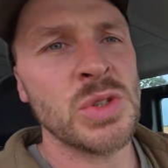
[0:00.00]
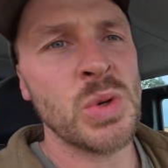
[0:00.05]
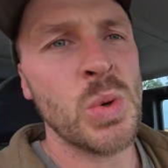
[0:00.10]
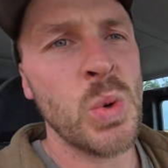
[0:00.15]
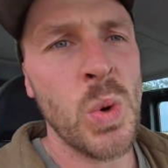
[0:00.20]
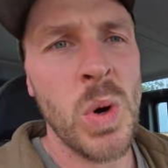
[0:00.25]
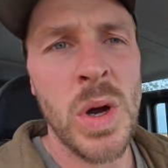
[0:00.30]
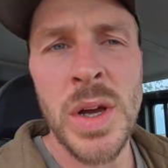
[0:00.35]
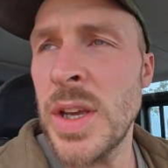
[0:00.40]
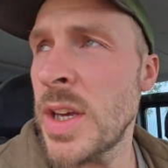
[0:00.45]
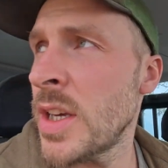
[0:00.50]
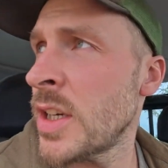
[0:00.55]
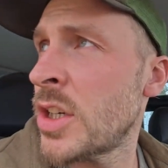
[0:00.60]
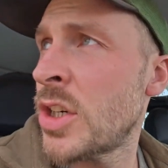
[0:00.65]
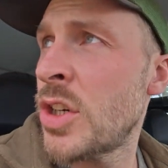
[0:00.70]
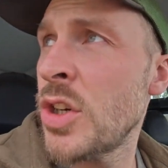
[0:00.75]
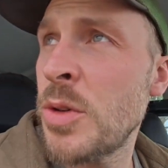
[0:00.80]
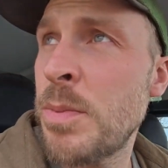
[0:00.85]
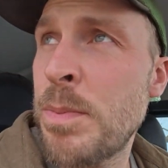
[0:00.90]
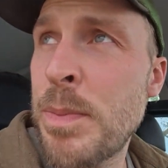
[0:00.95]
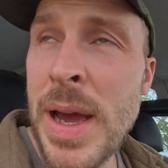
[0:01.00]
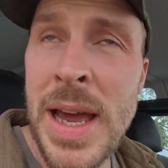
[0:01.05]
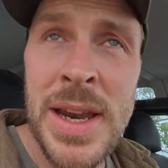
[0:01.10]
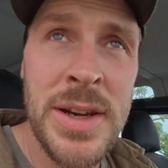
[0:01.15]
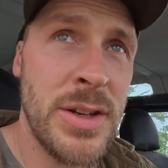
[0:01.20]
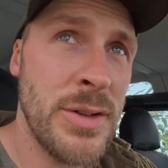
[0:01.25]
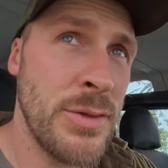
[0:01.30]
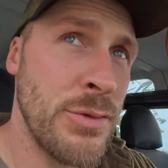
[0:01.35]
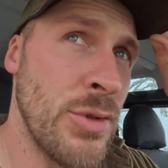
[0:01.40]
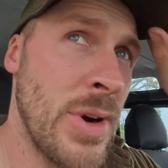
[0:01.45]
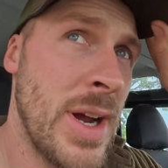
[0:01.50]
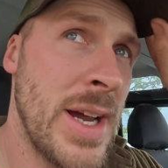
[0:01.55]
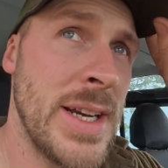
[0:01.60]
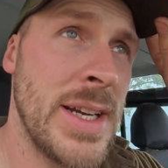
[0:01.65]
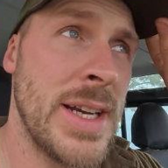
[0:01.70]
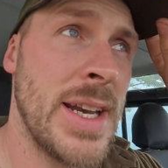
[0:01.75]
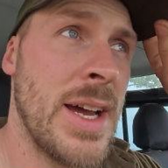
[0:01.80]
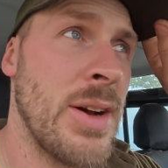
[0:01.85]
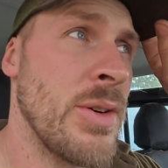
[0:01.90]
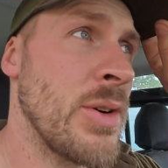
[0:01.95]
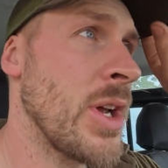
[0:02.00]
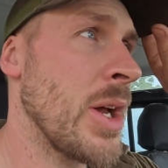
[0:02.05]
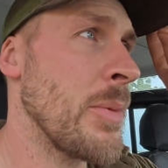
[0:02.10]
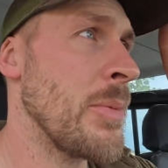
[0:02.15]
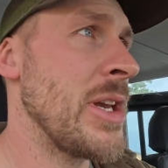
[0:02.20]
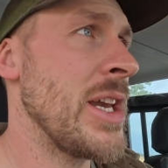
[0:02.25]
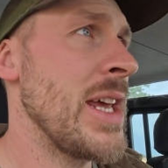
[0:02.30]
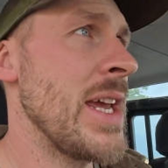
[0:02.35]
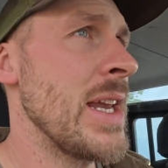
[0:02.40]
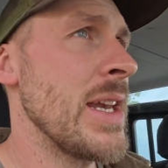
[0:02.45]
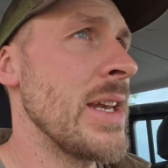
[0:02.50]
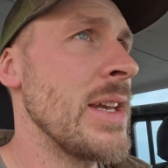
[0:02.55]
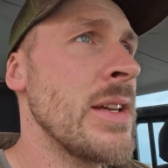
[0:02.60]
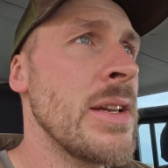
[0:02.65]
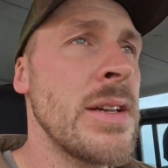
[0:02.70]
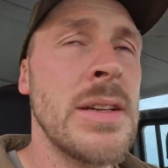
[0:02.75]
quite a good band of rain now coming in.